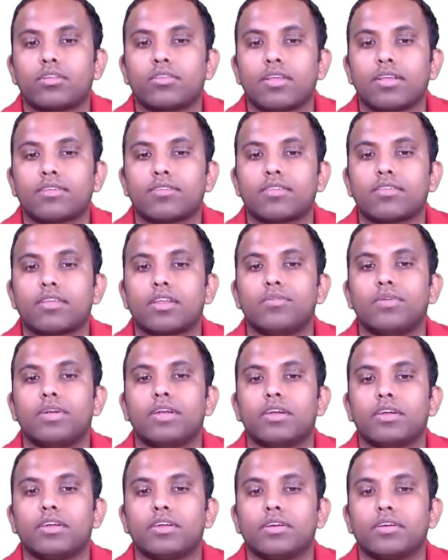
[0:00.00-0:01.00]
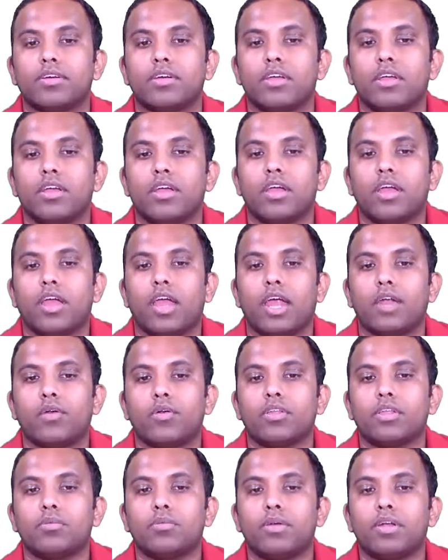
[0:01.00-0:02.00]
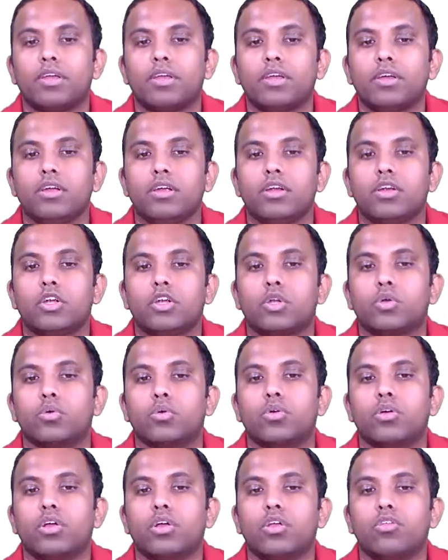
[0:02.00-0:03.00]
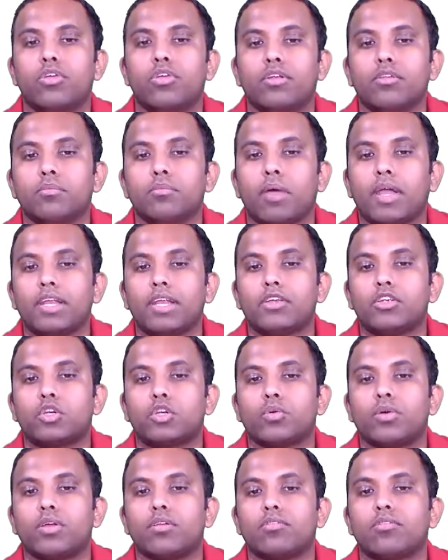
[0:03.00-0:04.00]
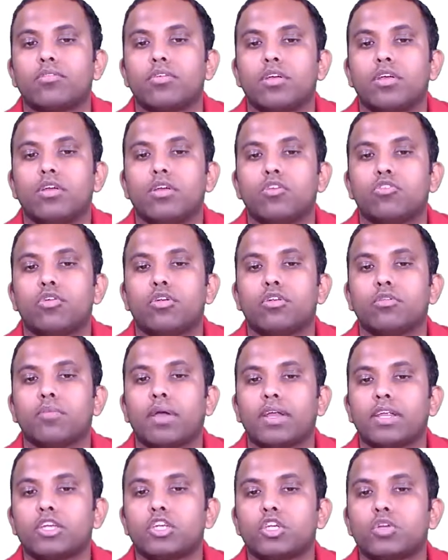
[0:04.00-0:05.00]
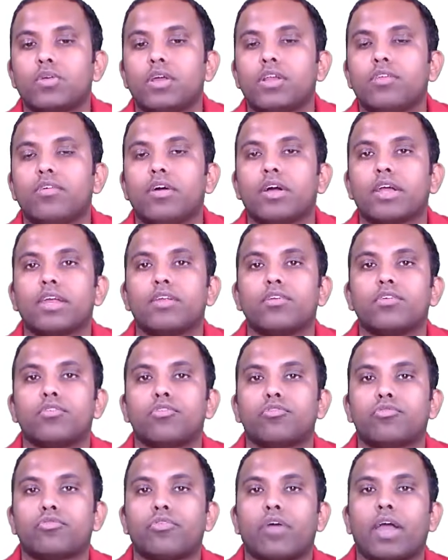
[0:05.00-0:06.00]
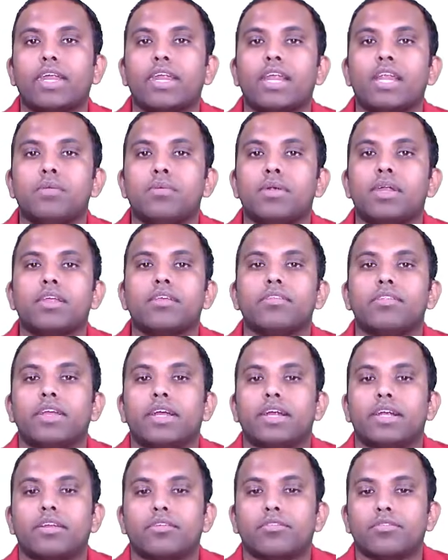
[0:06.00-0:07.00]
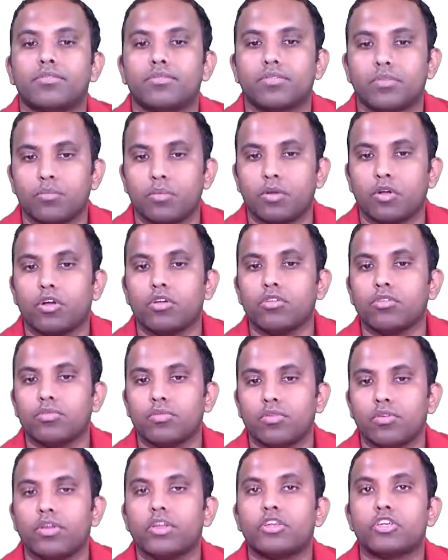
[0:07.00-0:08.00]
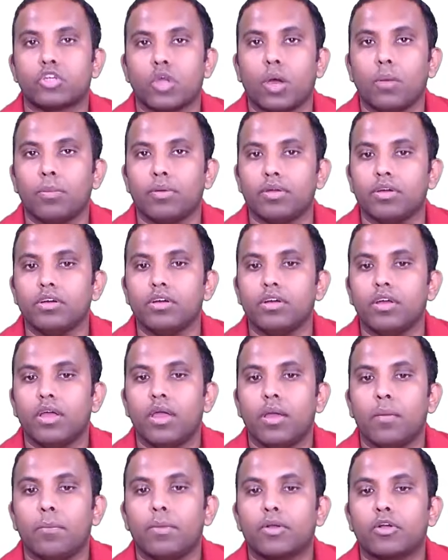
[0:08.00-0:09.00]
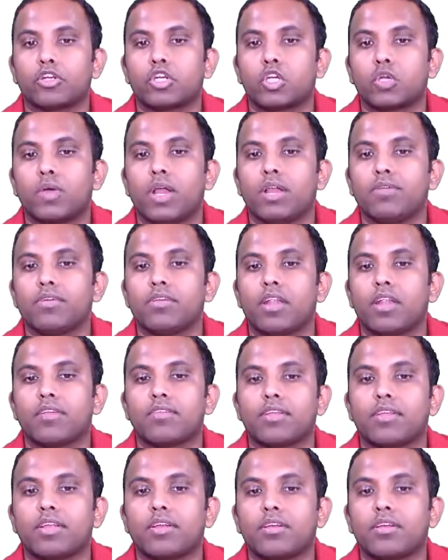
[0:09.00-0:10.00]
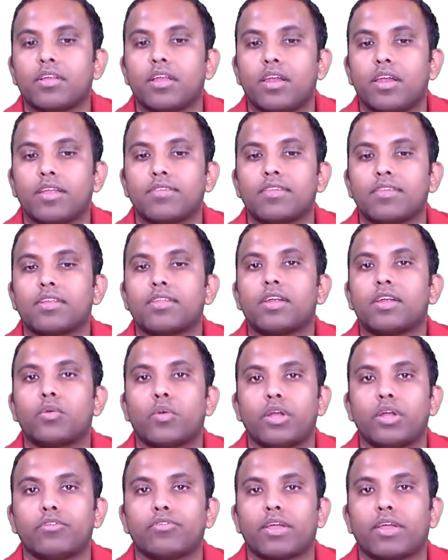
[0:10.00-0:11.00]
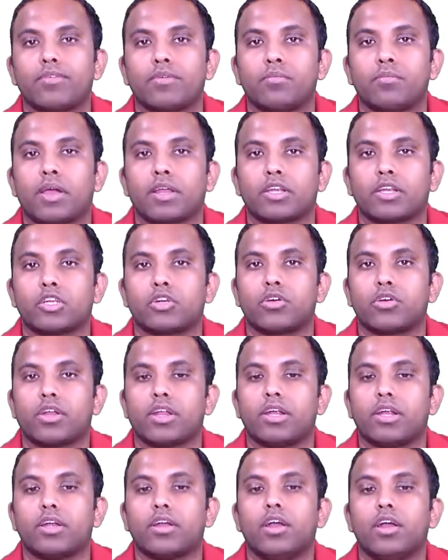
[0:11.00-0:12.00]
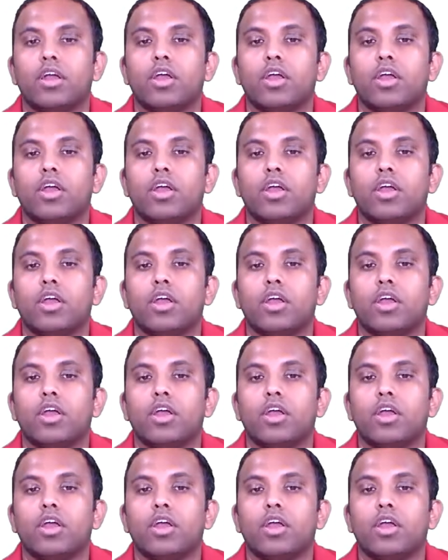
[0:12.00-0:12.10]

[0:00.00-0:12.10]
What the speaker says: 6 is the remainder here. And what is the remainder here? 2. It is minus 12. It is minus 12. Again, final remainder is negative. Because we'll stop here. Because 12 is lesser than 25 in magnitude, right?